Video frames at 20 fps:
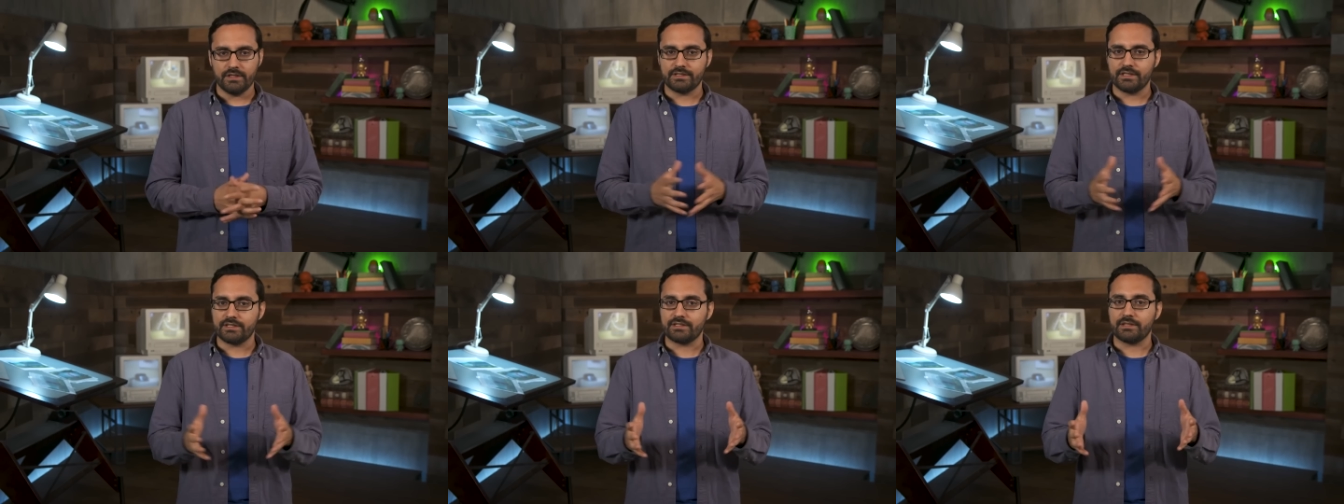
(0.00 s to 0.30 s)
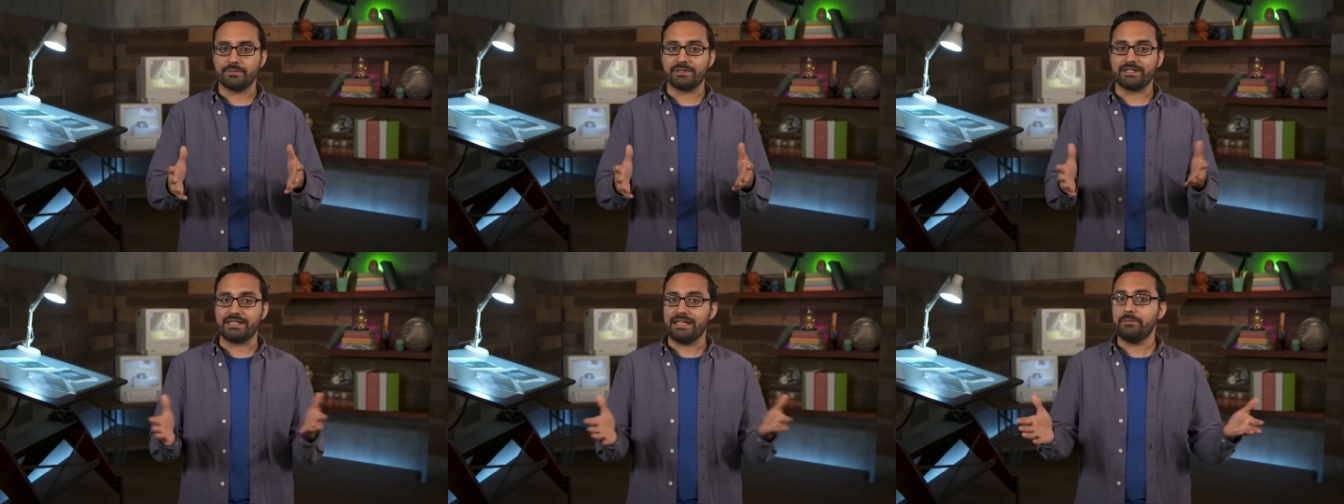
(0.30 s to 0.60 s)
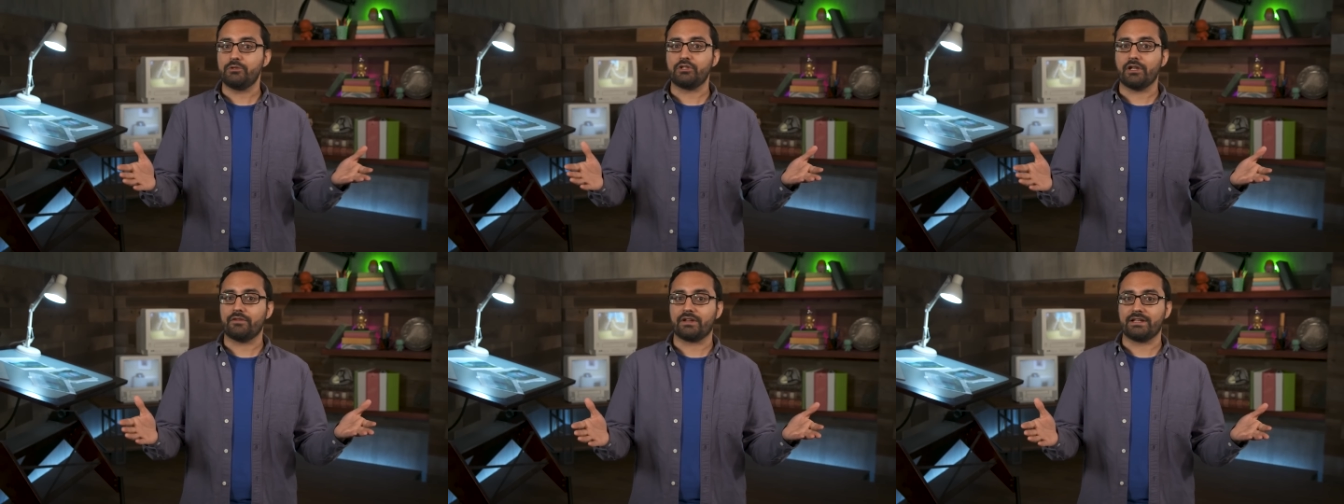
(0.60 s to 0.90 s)
This system
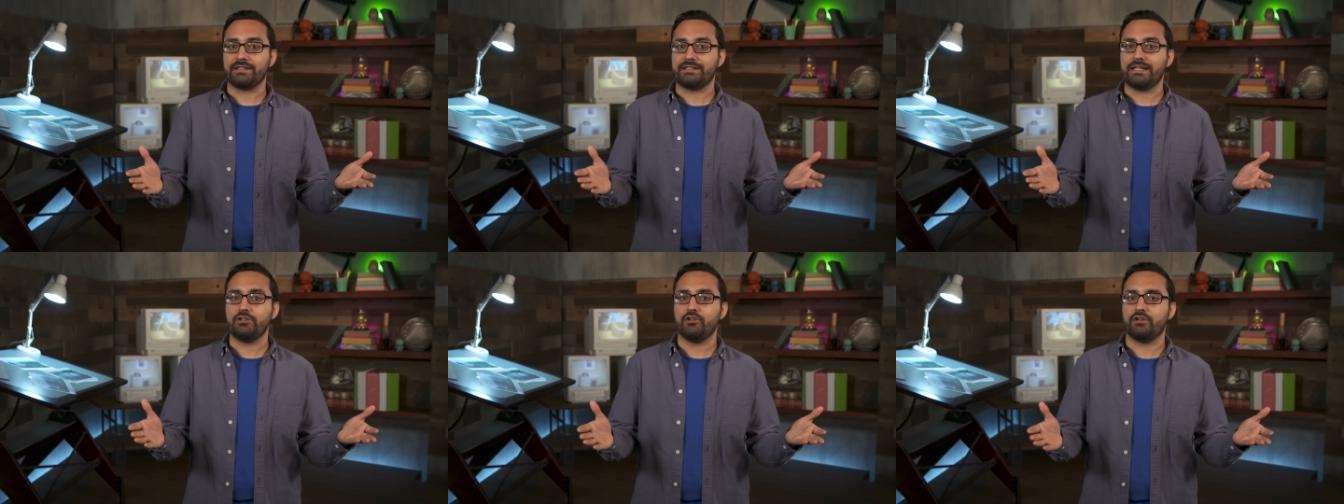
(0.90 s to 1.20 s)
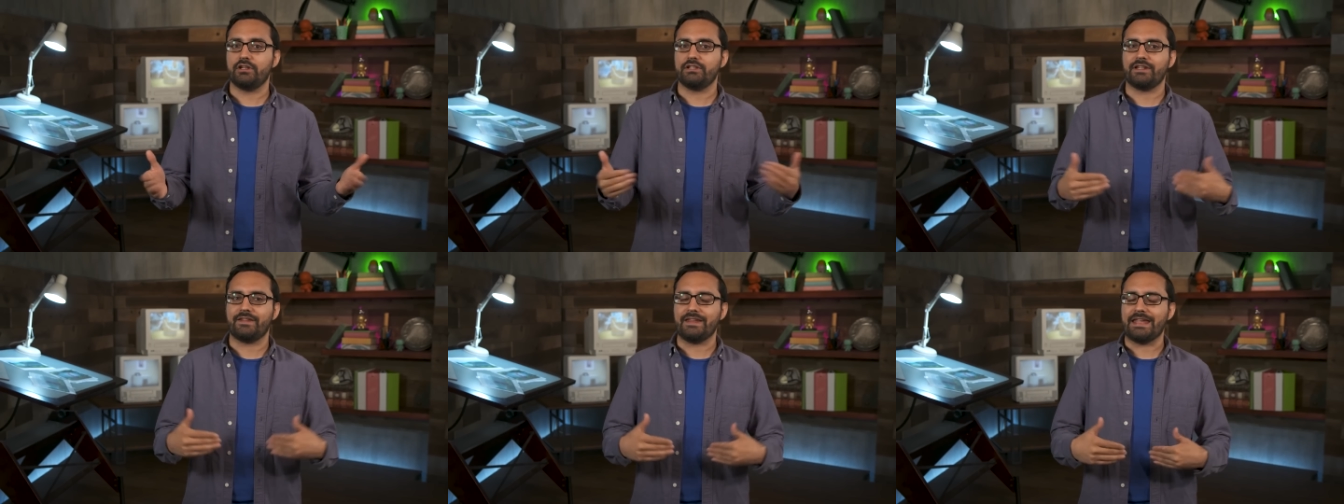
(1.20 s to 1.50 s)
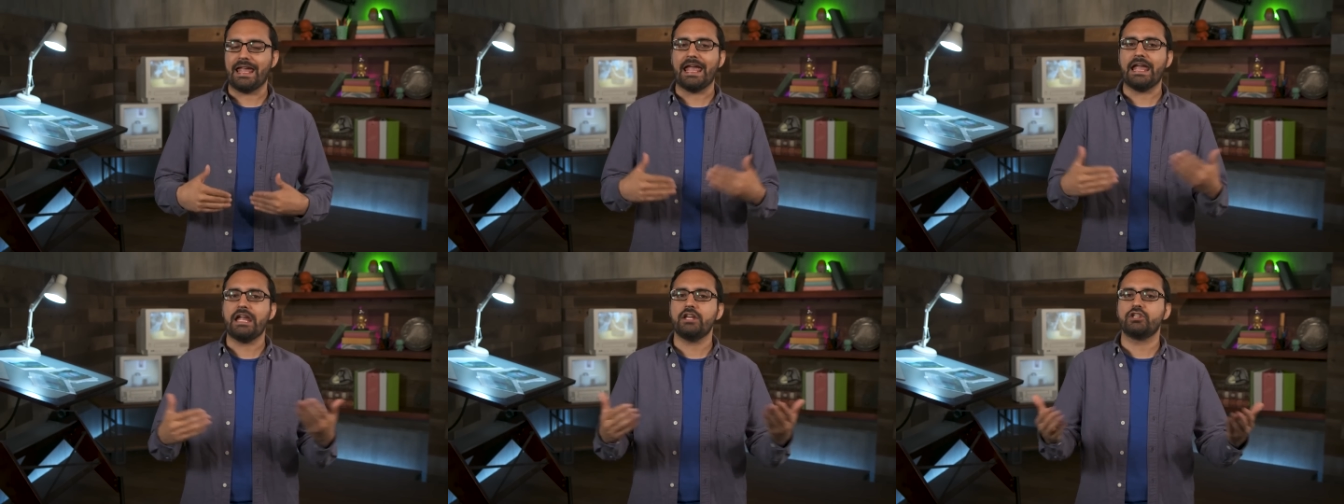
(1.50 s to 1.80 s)
seems to have continued into
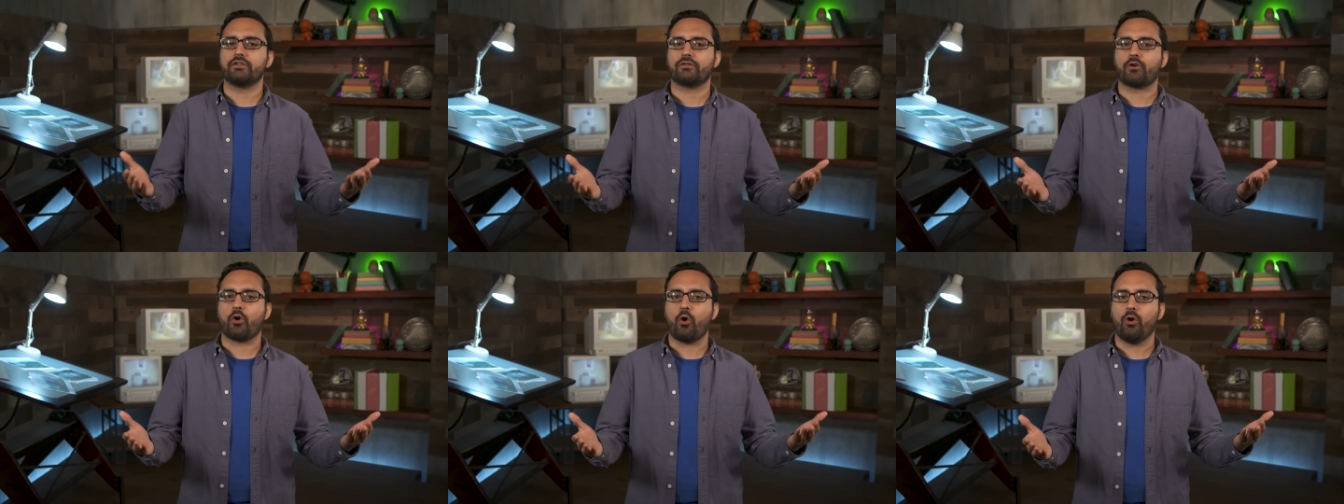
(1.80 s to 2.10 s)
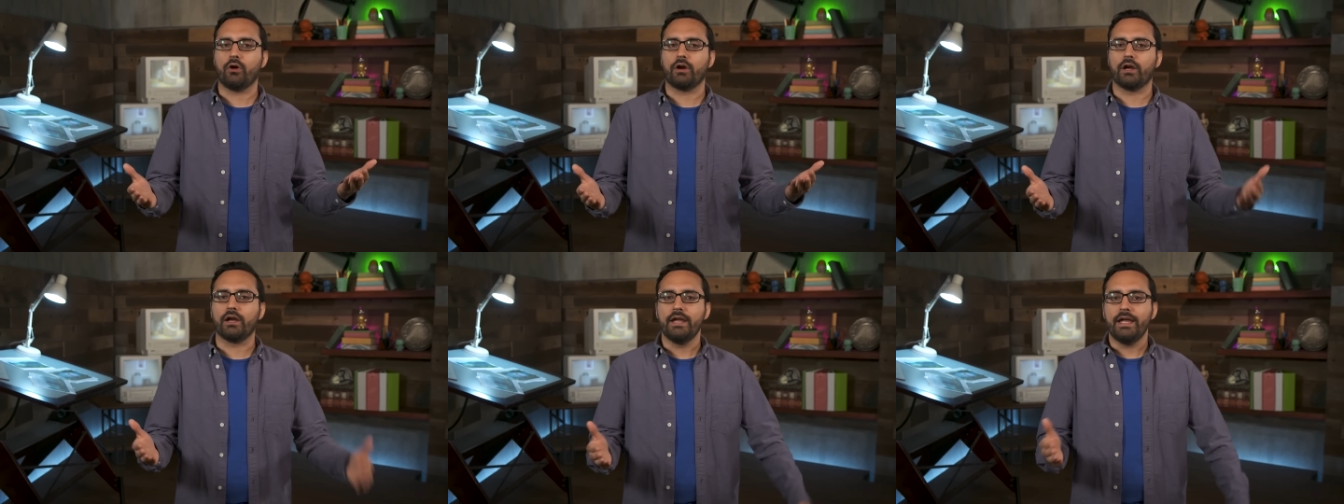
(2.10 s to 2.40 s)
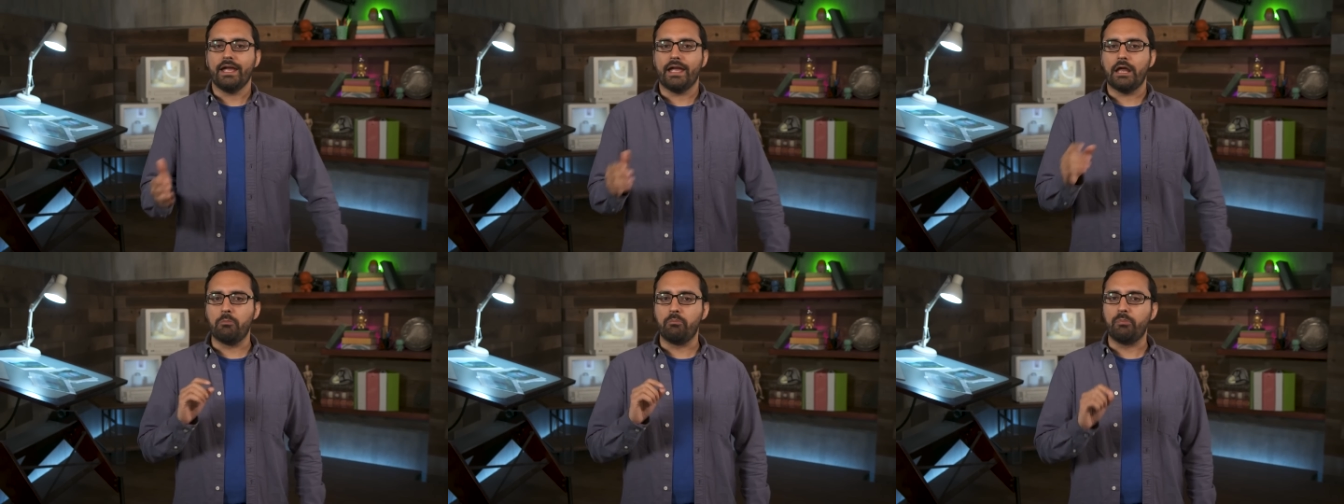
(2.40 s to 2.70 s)
the Age of Korra.
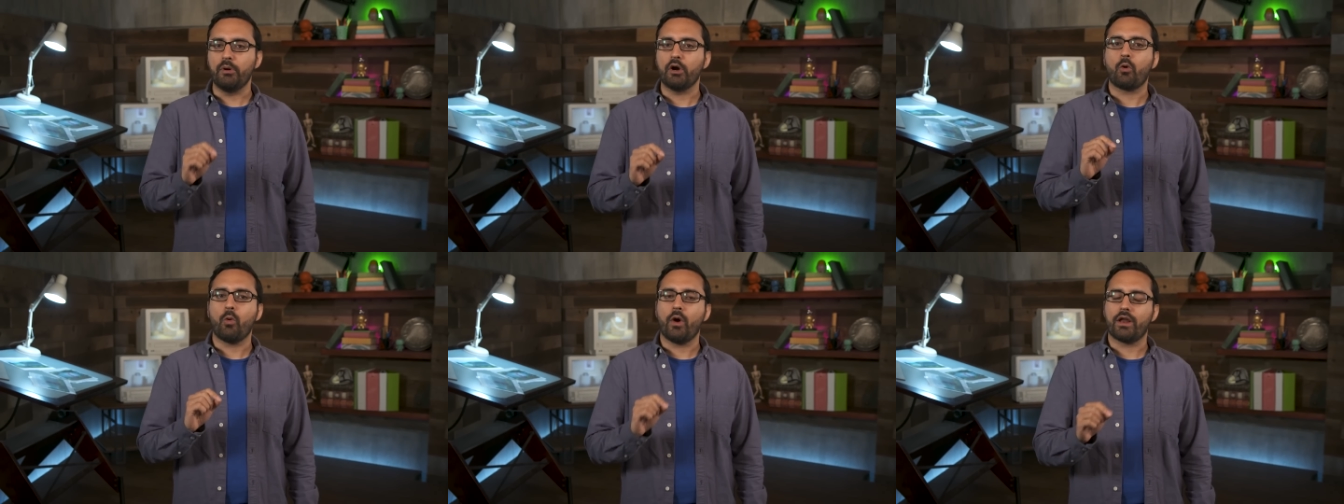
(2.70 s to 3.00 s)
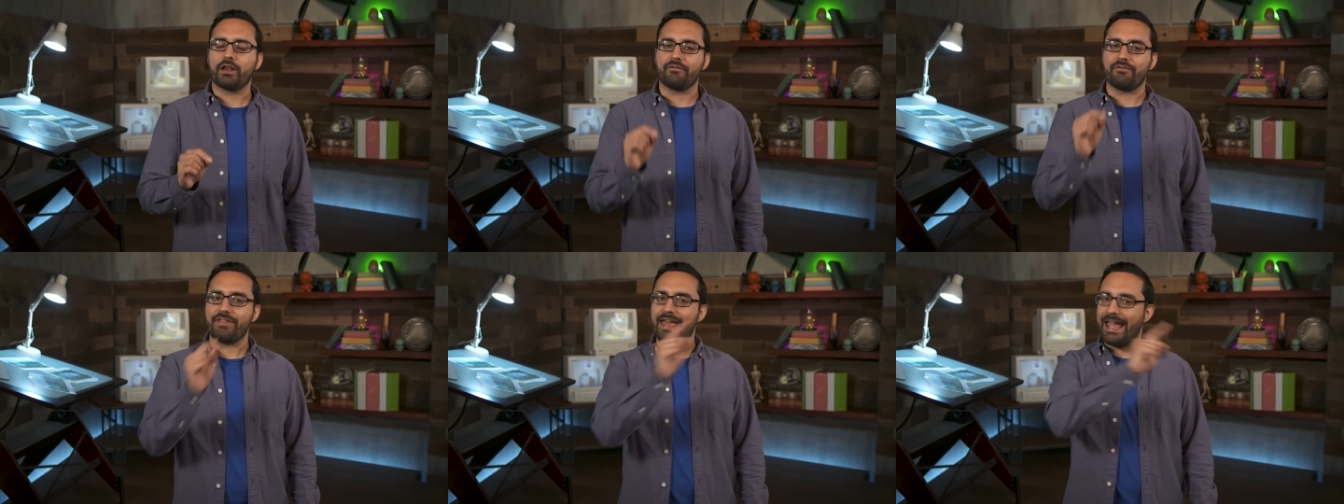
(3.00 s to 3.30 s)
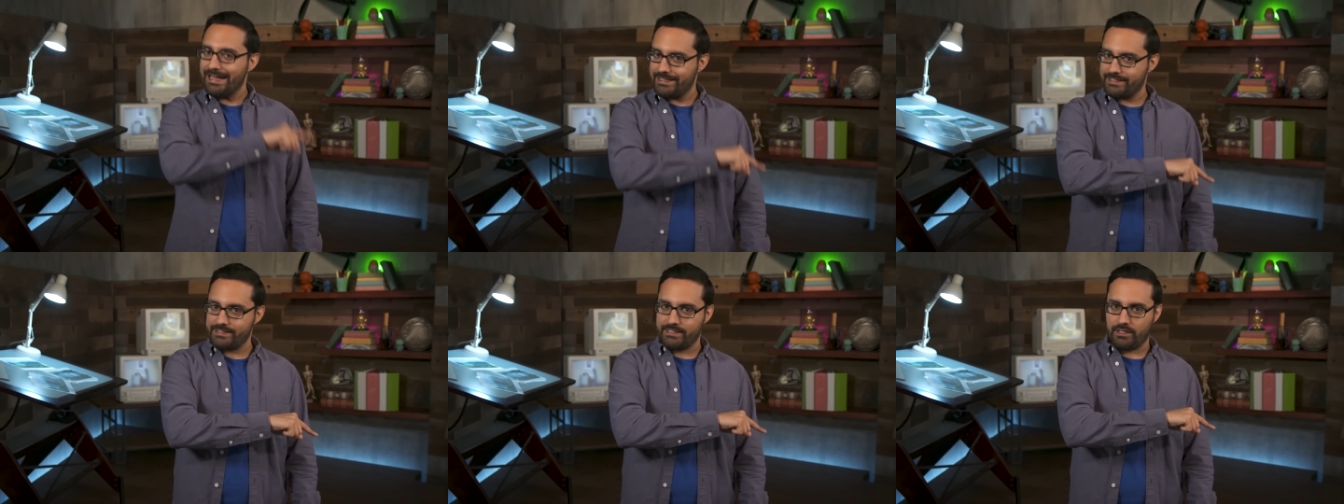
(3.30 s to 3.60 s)
In book one of that